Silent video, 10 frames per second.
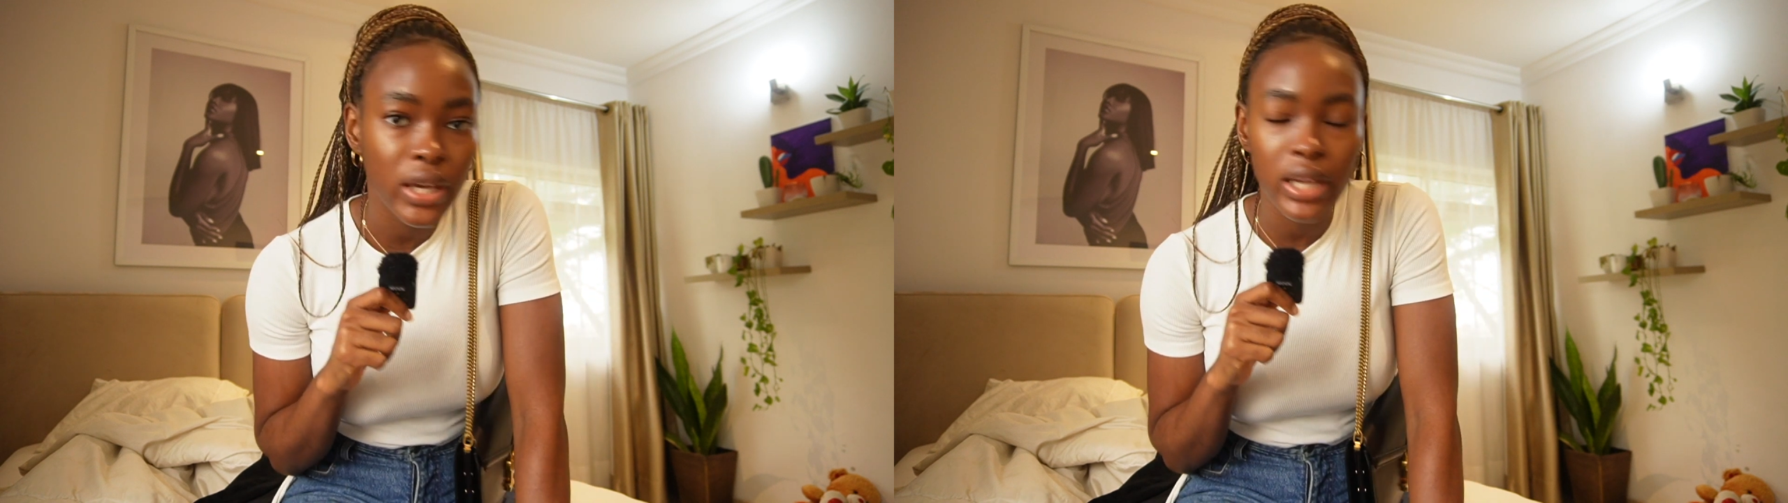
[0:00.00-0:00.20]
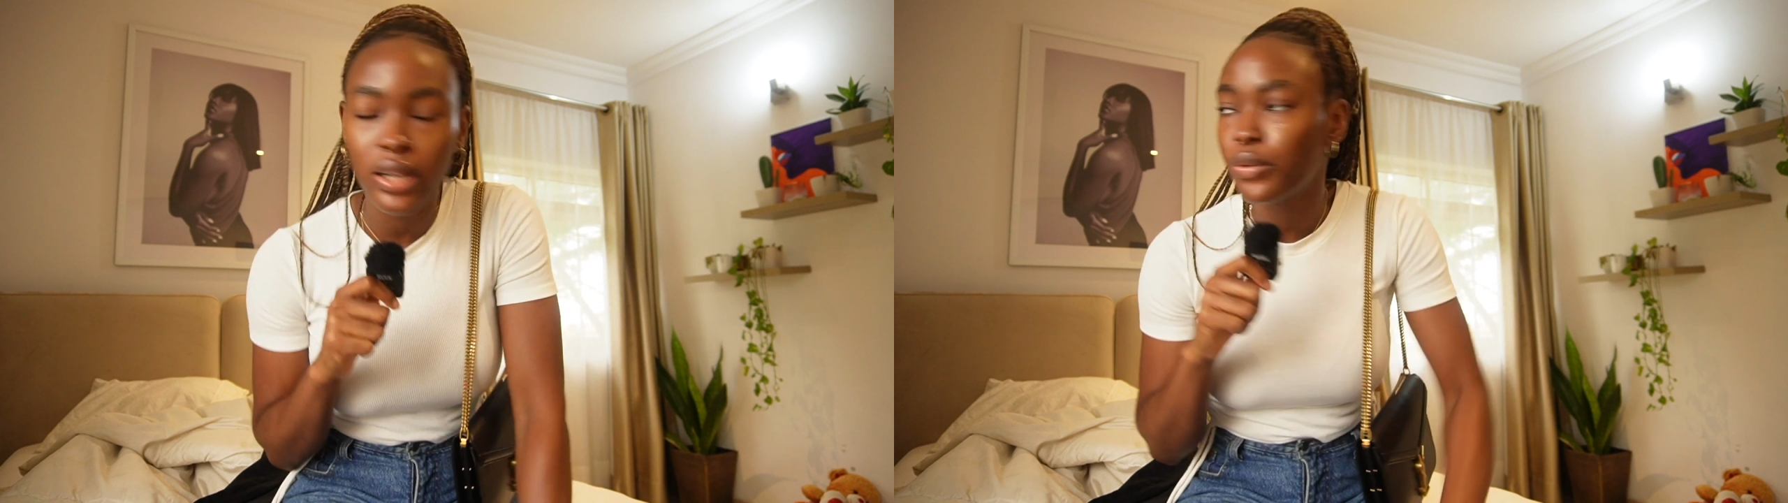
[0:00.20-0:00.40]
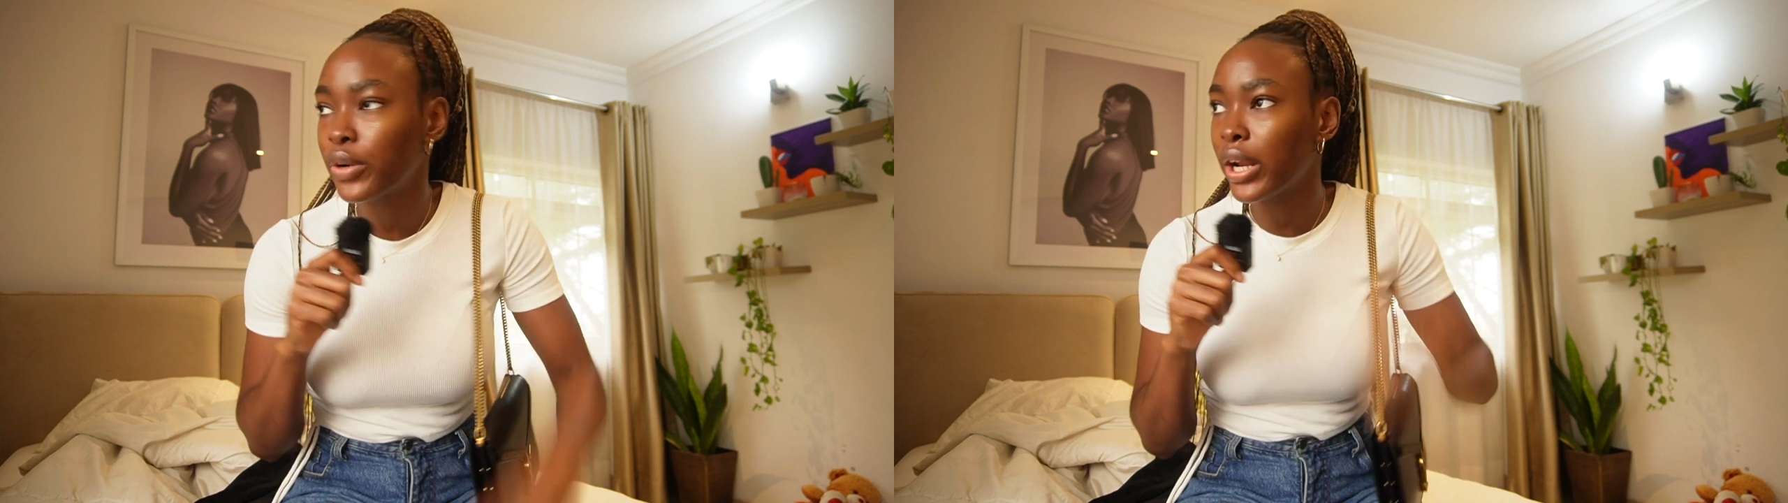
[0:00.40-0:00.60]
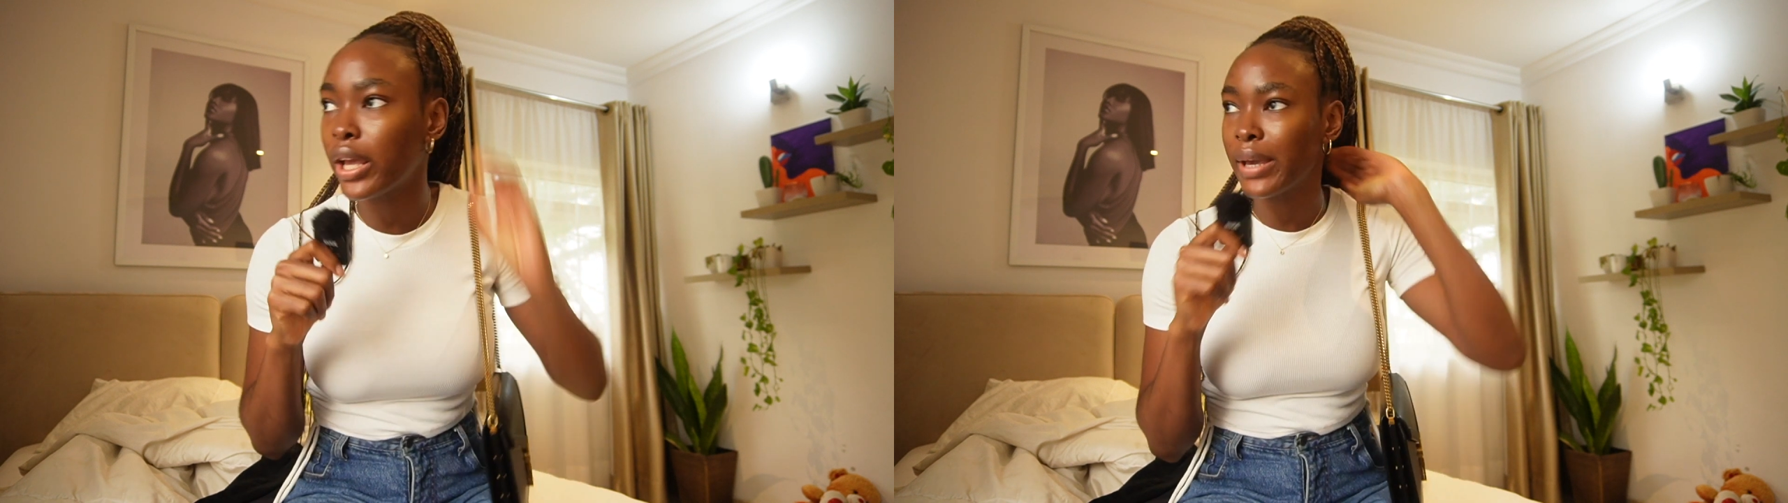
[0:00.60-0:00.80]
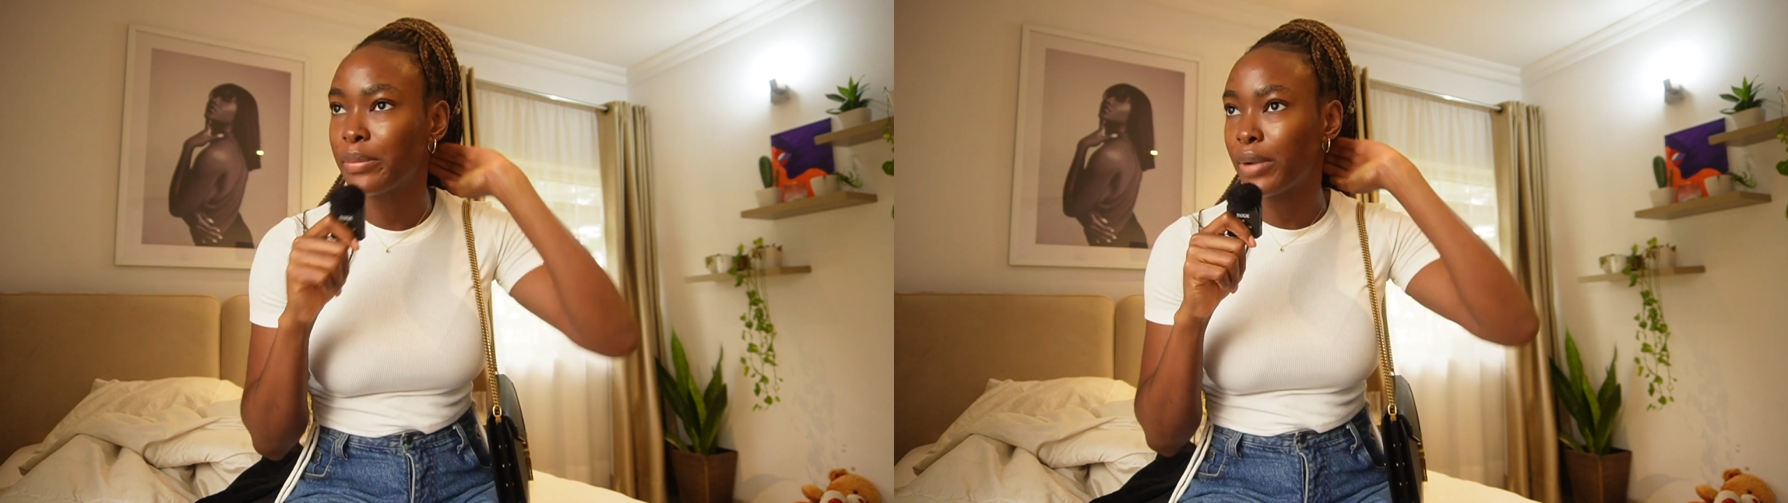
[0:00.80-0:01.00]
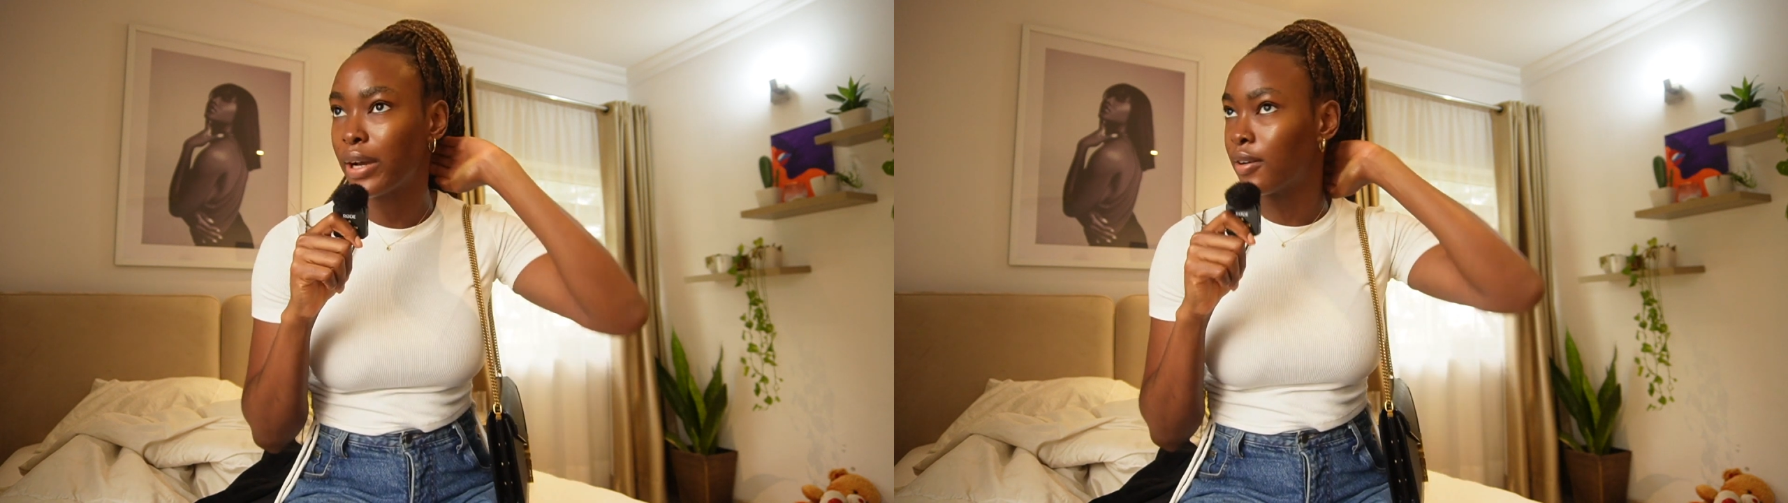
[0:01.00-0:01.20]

in when I get back